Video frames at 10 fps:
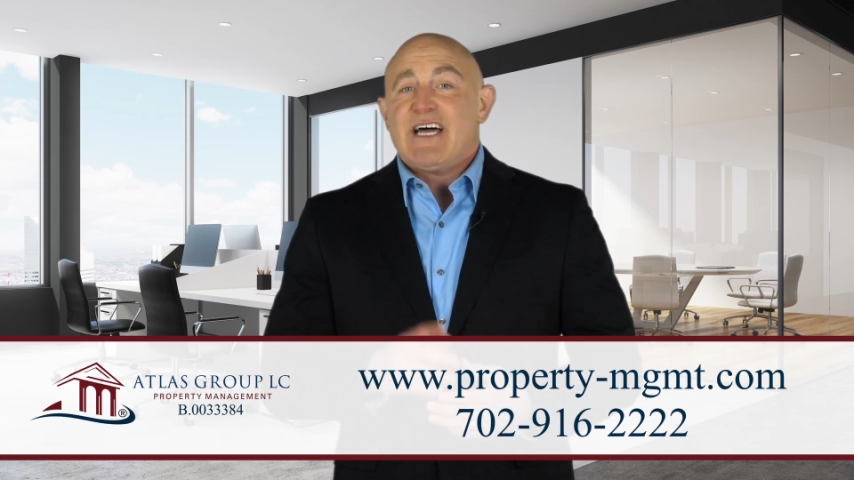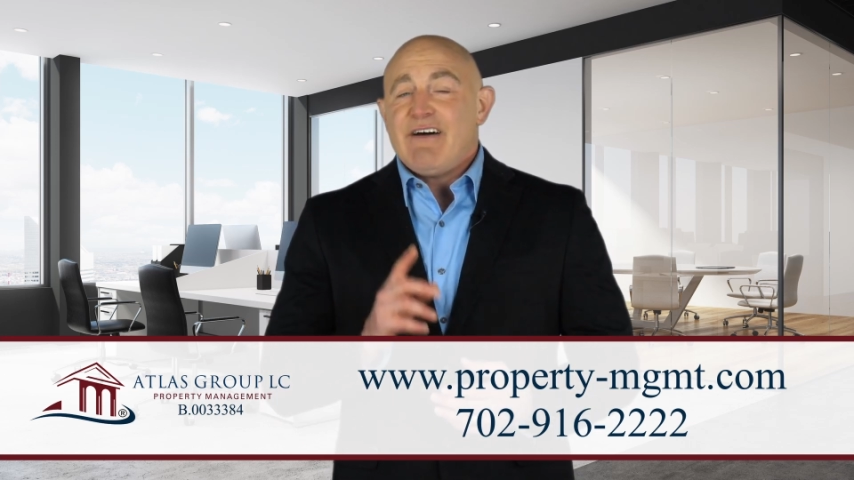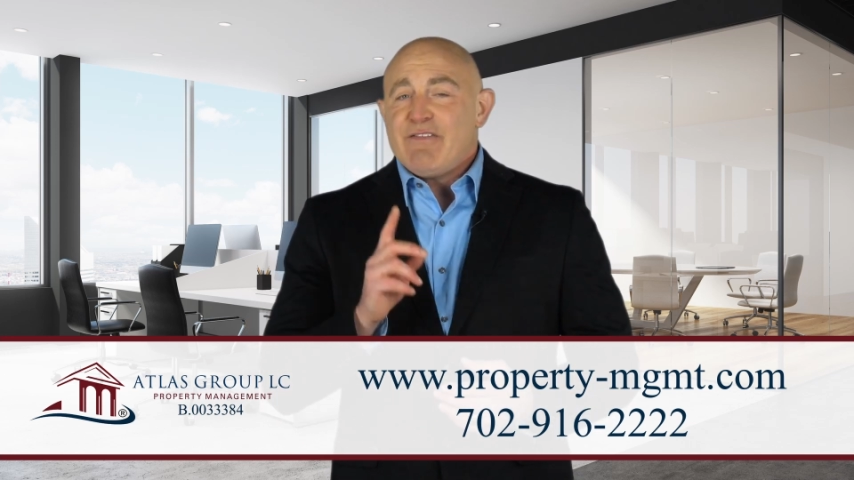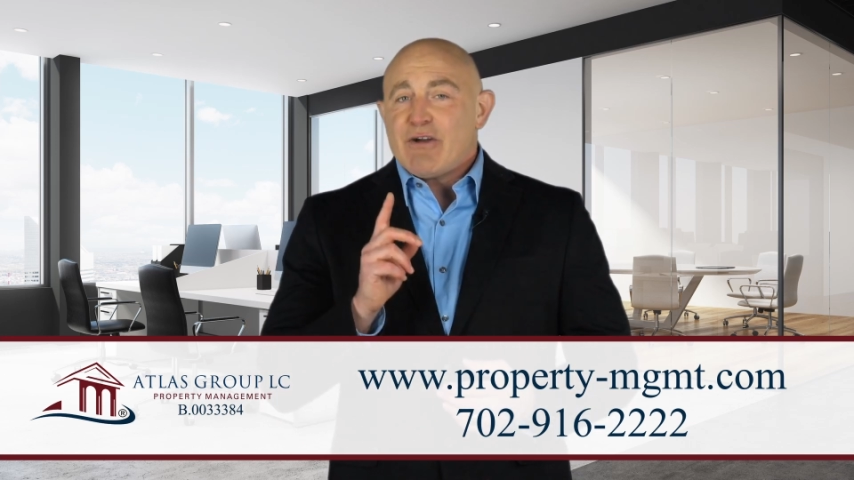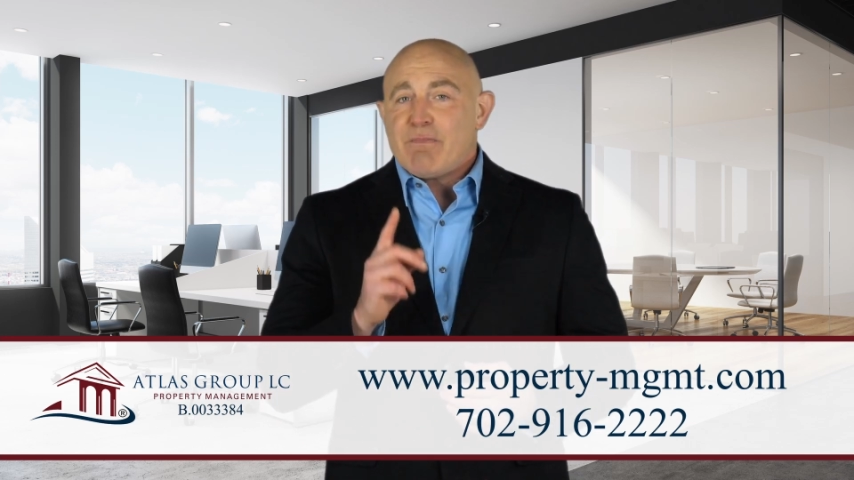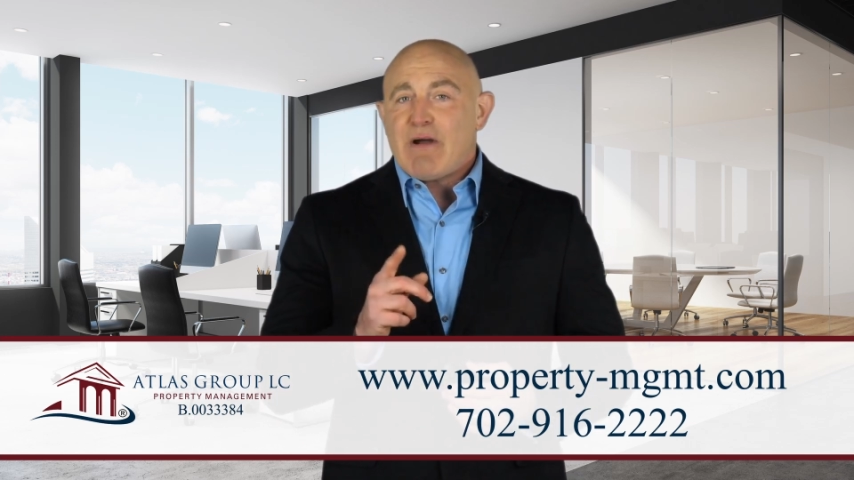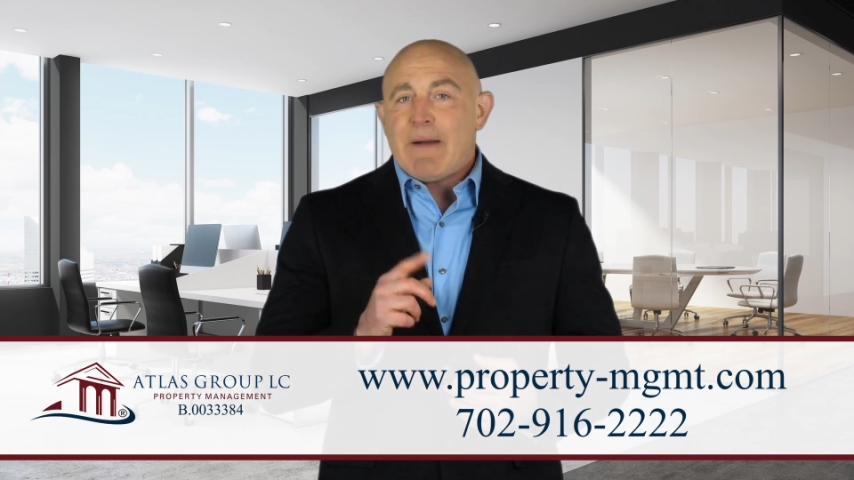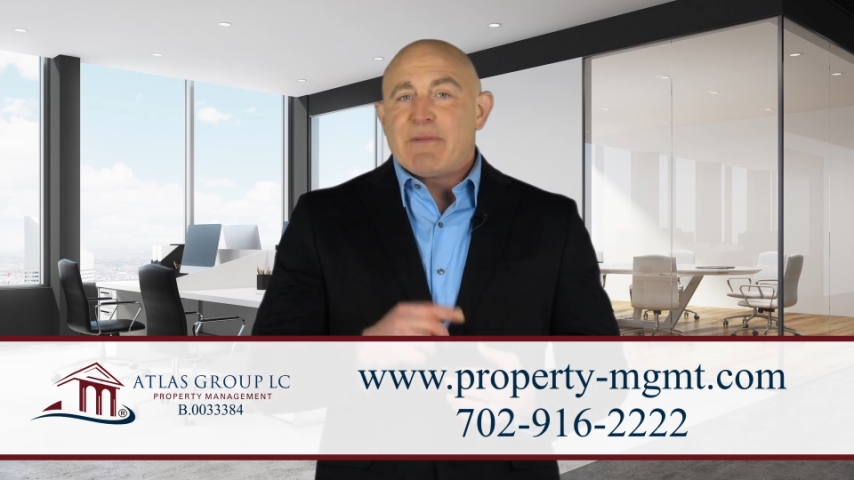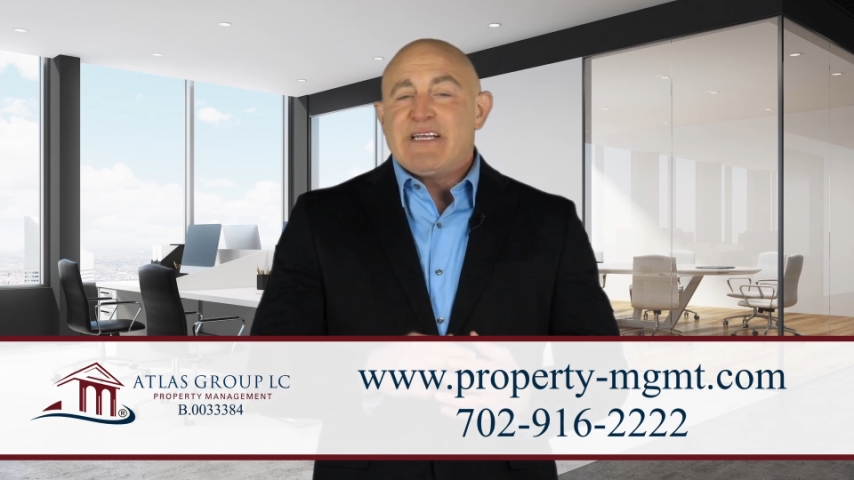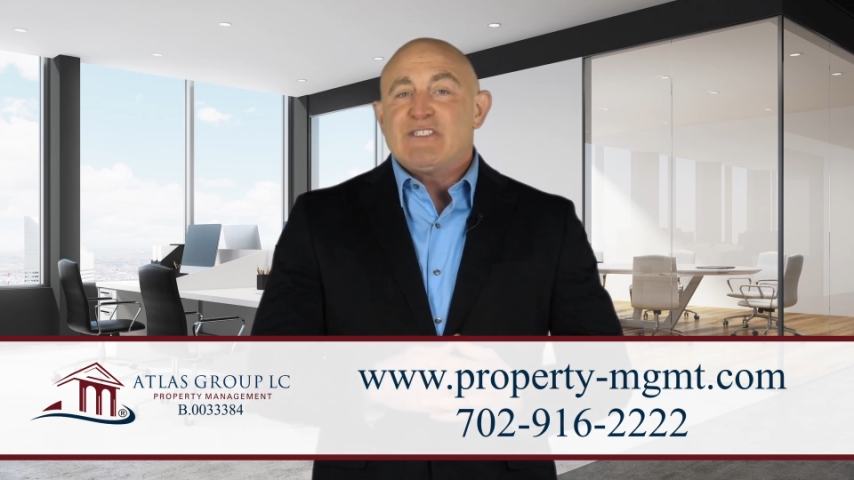of your
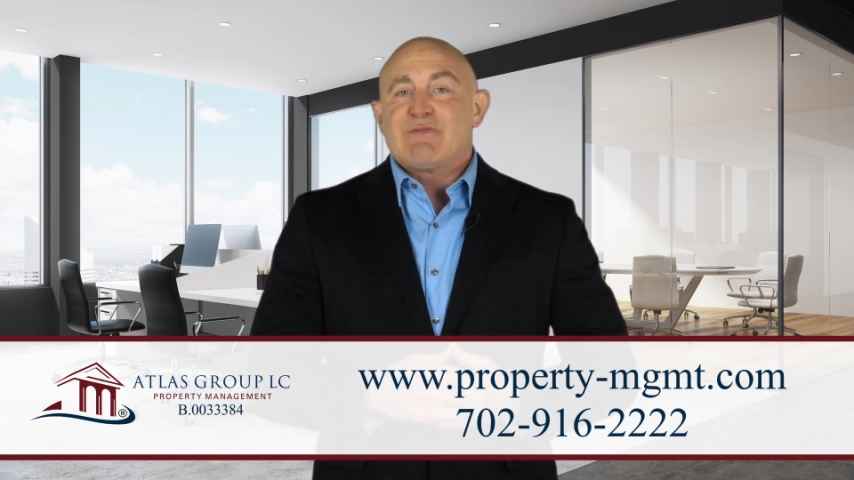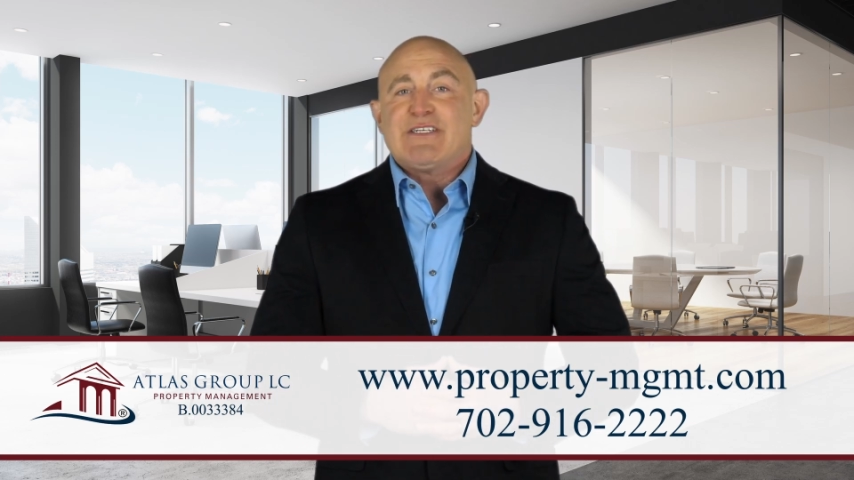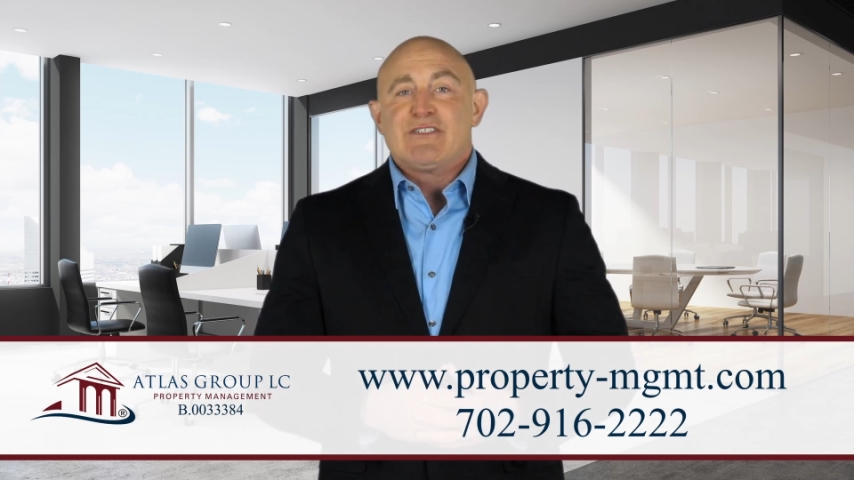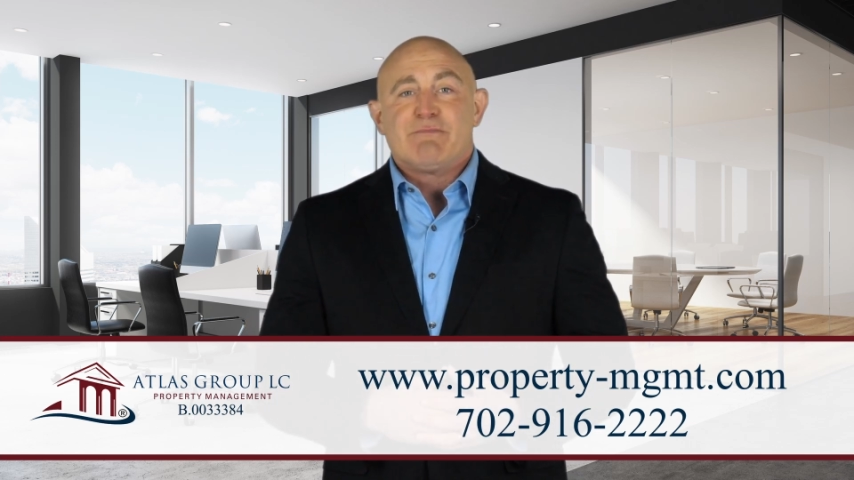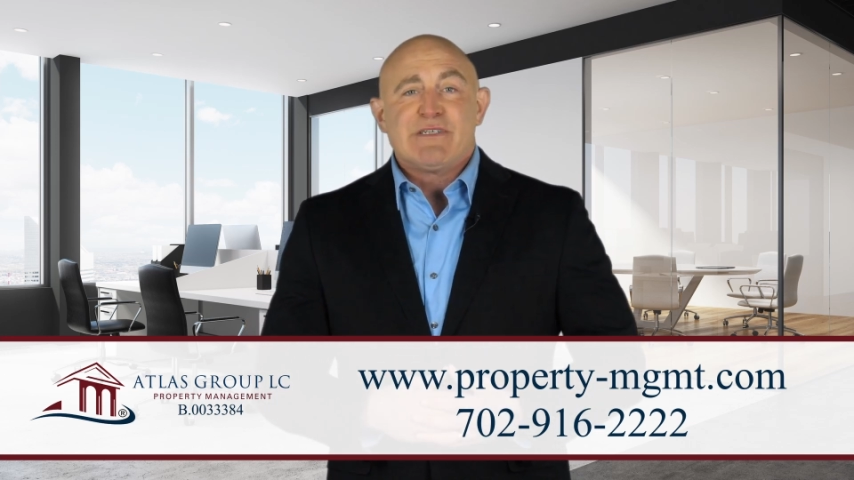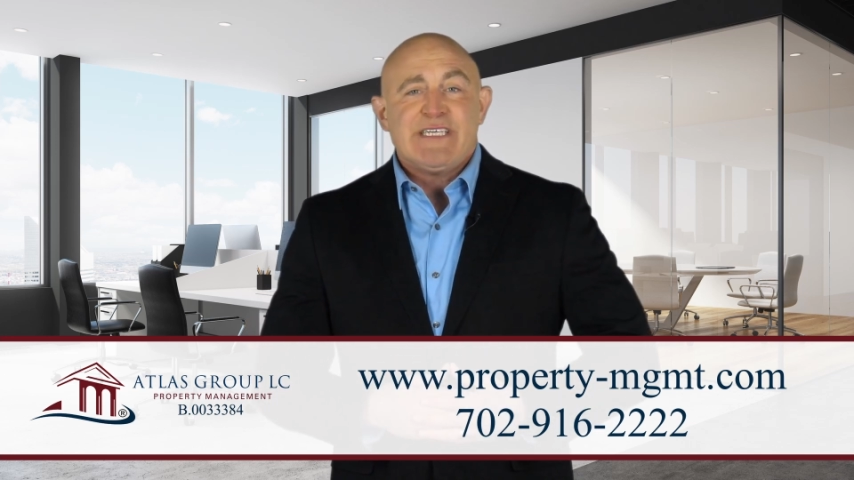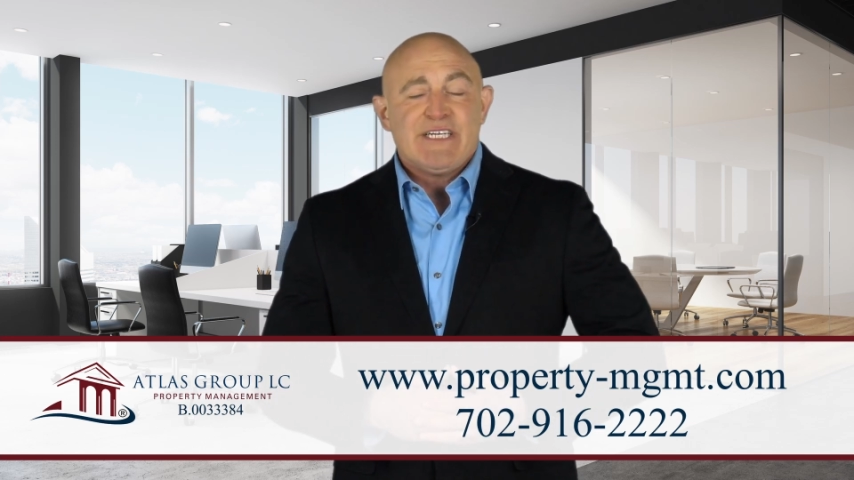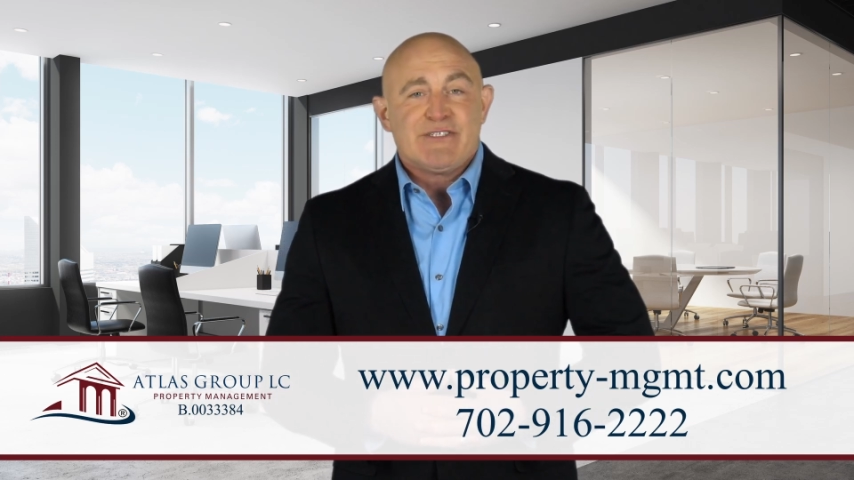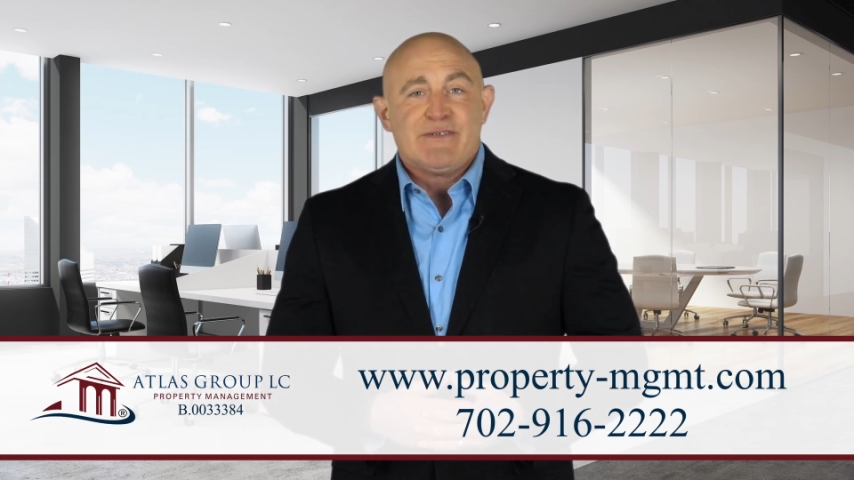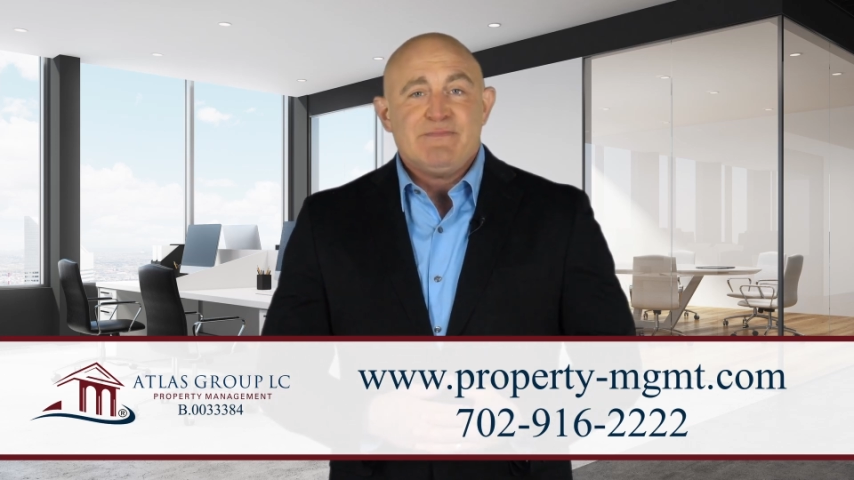property's rental
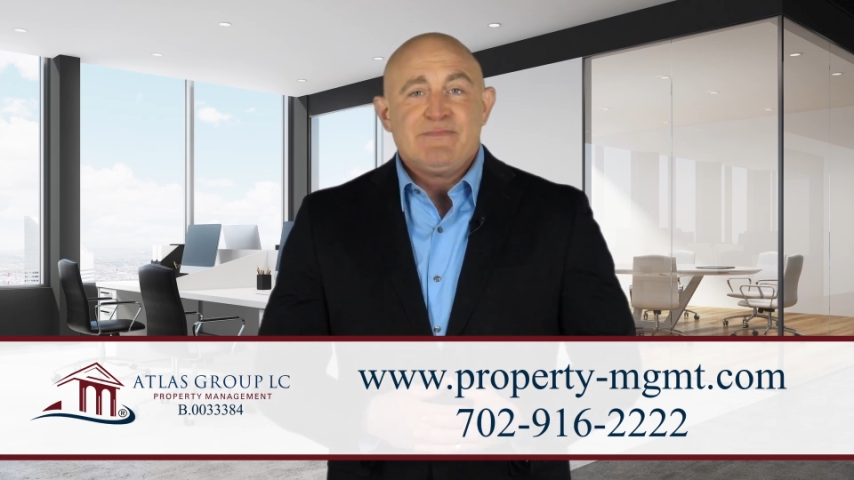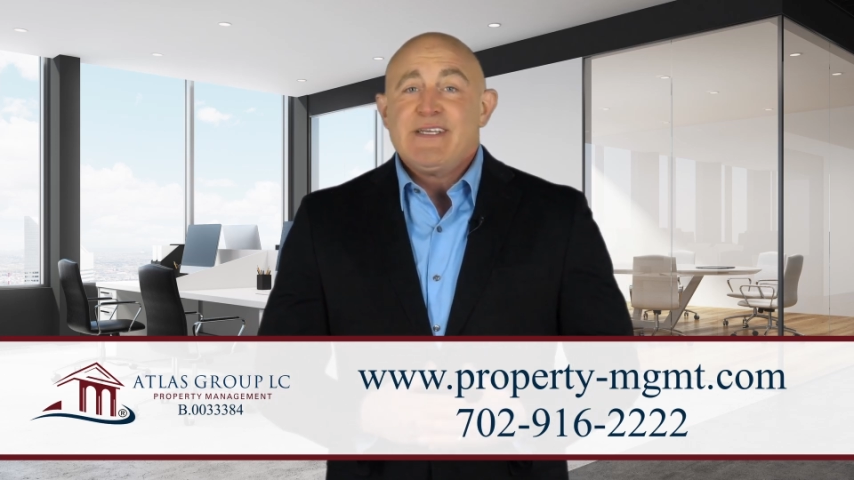potential,